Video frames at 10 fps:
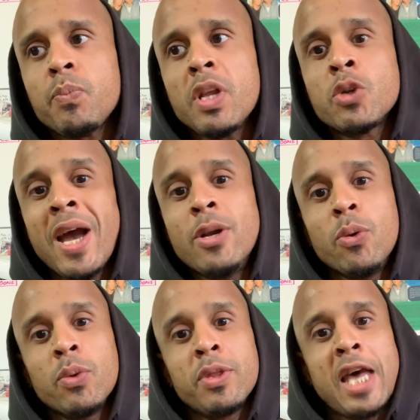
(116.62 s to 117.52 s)
So I
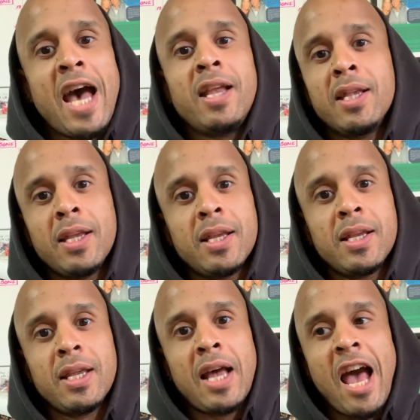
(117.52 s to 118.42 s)
know that
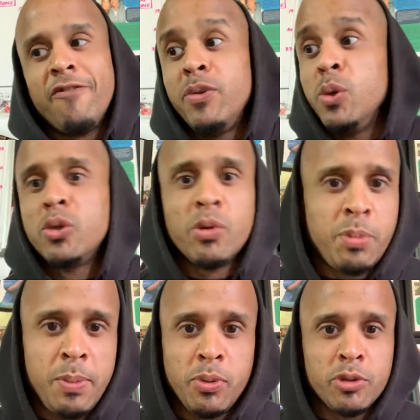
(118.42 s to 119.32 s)
I've used with
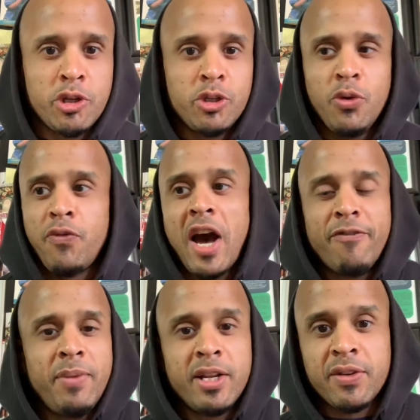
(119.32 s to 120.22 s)
people, just do
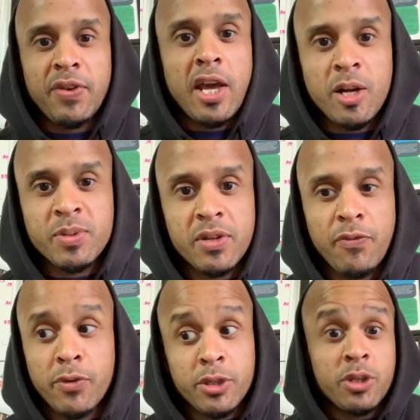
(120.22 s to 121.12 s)
5 minutes of get-ups
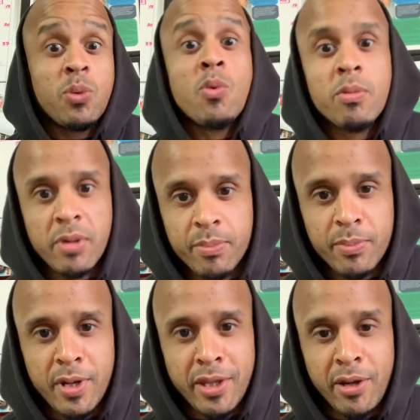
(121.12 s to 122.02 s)
for just a warm-up.
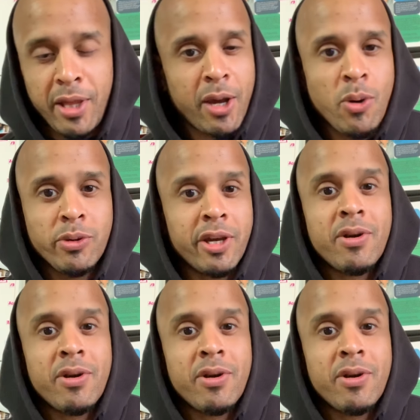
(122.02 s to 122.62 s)
And they're like, holy